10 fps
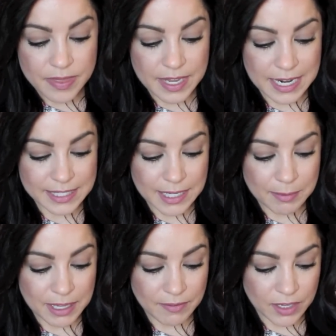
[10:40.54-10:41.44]
The next thing
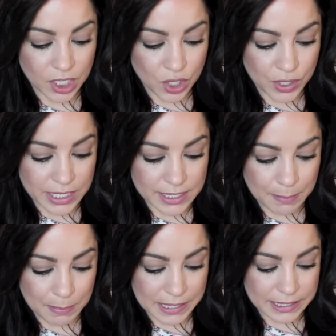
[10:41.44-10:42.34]
I'm giving you is
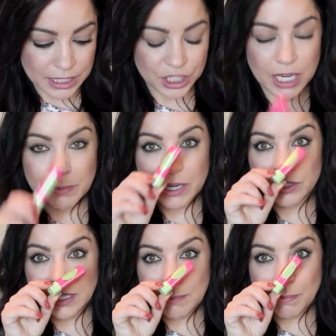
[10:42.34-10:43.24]
a Pixi Shea
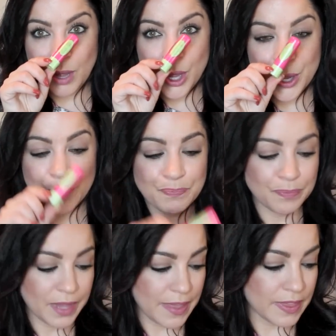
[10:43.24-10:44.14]
Butter Lip Balm,
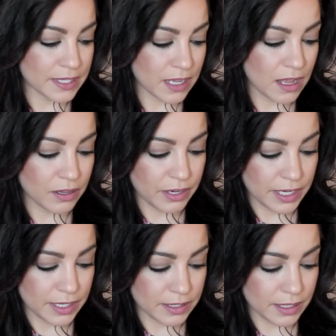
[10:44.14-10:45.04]
and this color
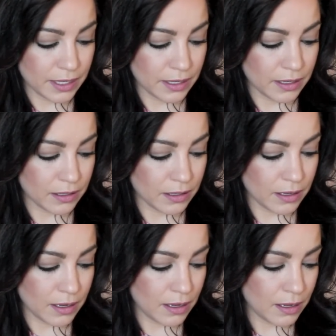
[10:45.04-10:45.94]
is in
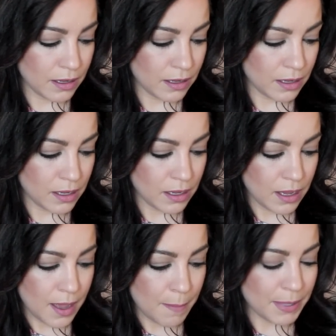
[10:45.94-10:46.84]

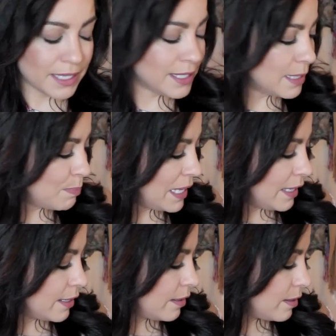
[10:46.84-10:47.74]
Pixi
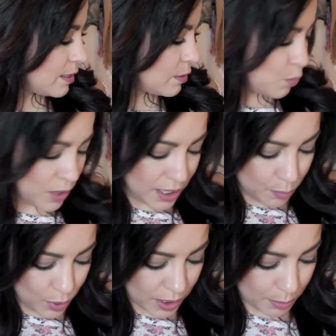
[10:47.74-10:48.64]
Pink. Really
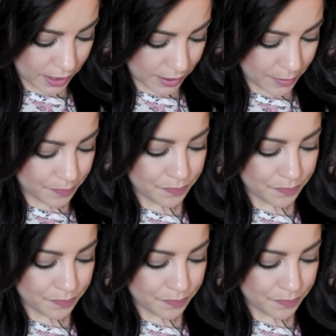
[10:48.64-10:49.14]
pretty pink.